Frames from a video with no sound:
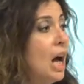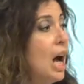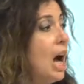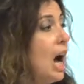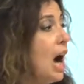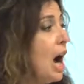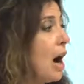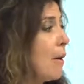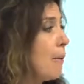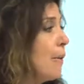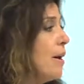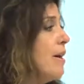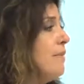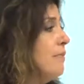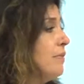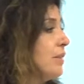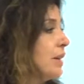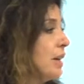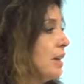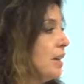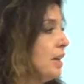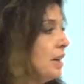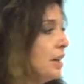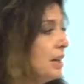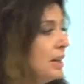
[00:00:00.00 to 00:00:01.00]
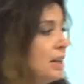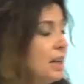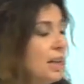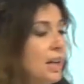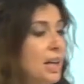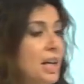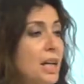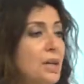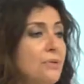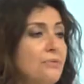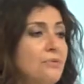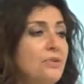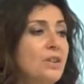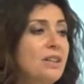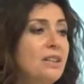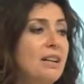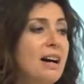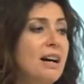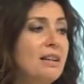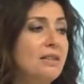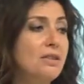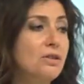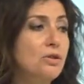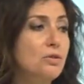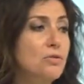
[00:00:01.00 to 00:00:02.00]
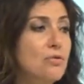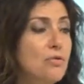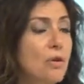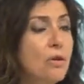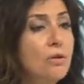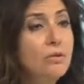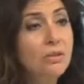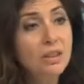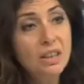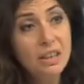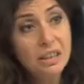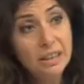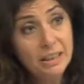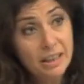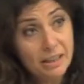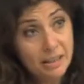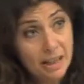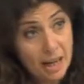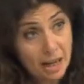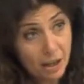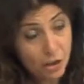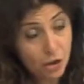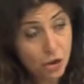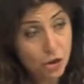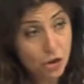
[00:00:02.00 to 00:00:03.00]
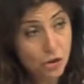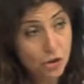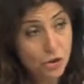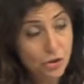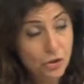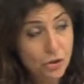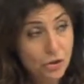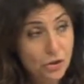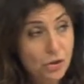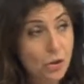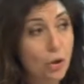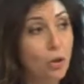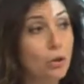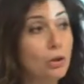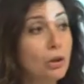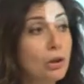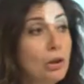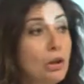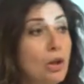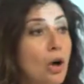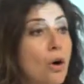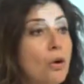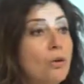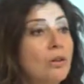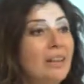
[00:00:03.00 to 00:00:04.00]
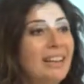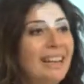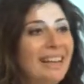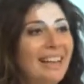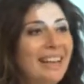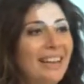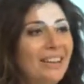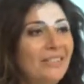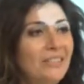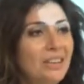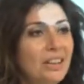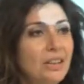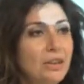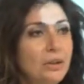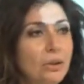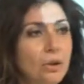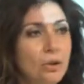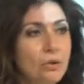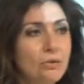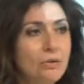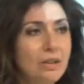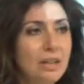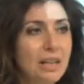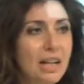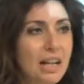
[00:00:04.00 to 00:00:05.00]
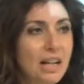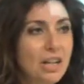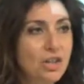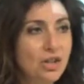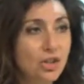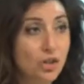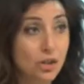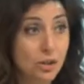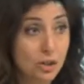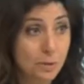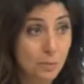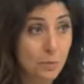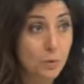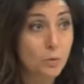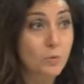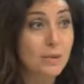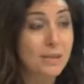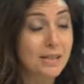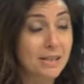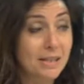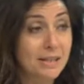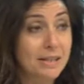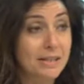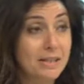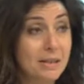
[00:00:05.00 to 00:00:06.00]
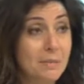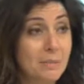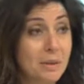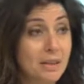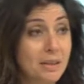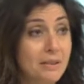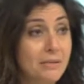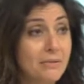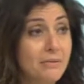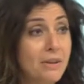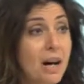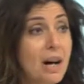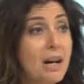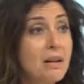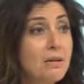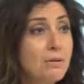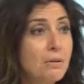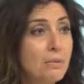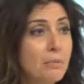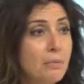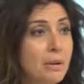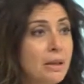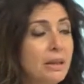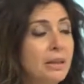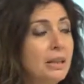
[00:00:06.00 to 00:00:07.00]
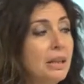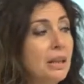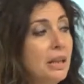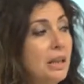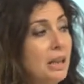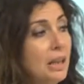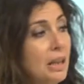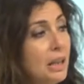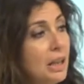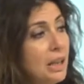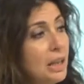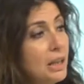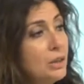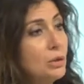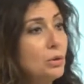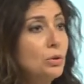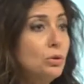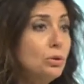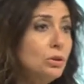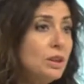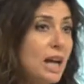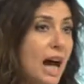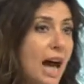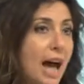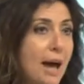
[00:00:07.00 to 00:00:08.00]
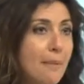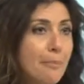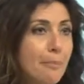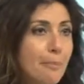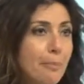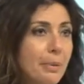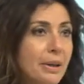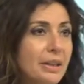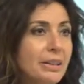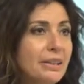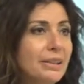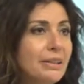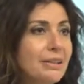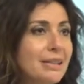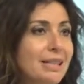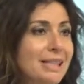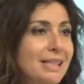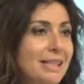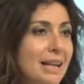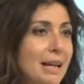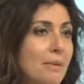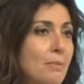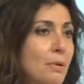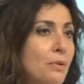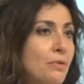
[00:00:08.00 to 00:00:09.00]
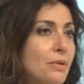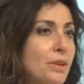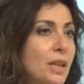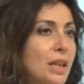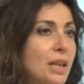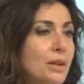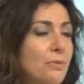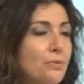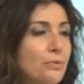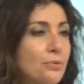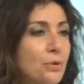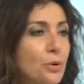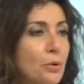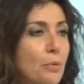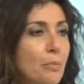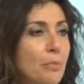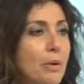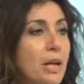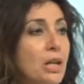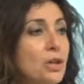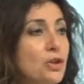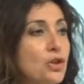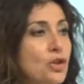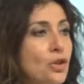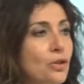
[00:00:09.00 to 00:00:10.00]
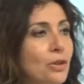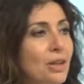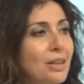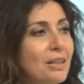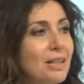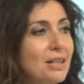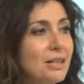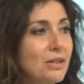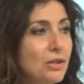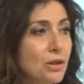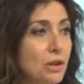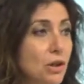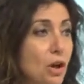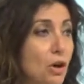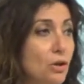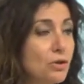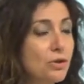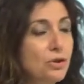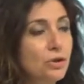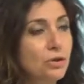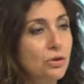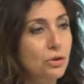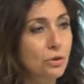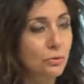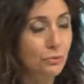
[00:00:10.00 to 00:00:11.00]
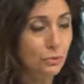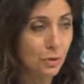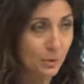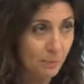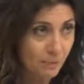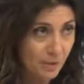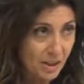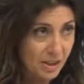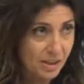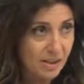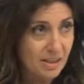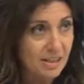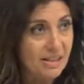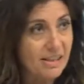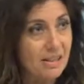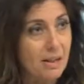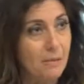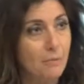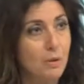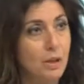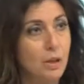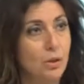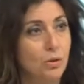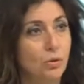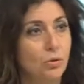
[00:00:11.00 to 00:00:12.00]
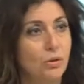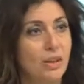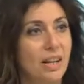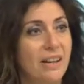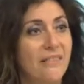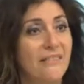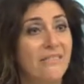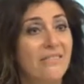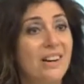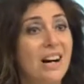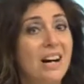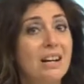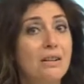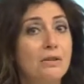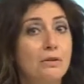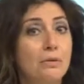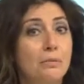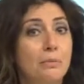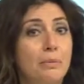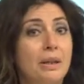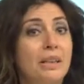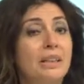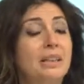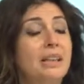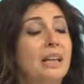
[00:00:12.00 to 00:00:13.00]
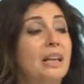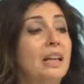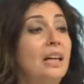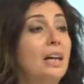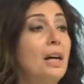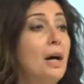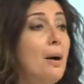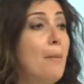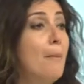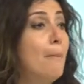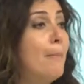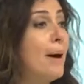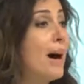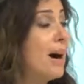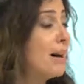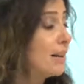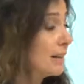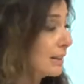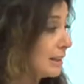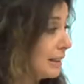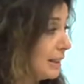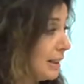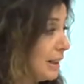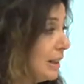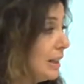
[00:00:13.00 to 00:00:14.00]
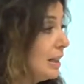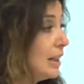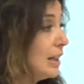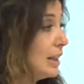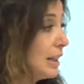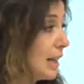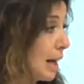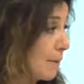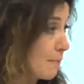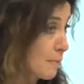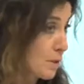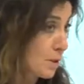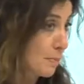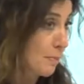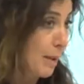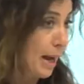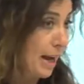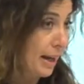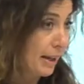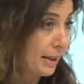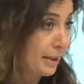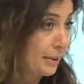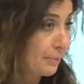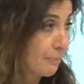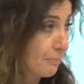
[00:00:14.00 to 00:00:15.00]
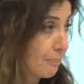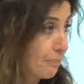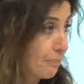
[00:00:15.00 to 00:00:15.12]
However, if there are strong interactions or long-living correlations between system and environment, it could happen that some of the information that is lost from the system into the environment partly comes back.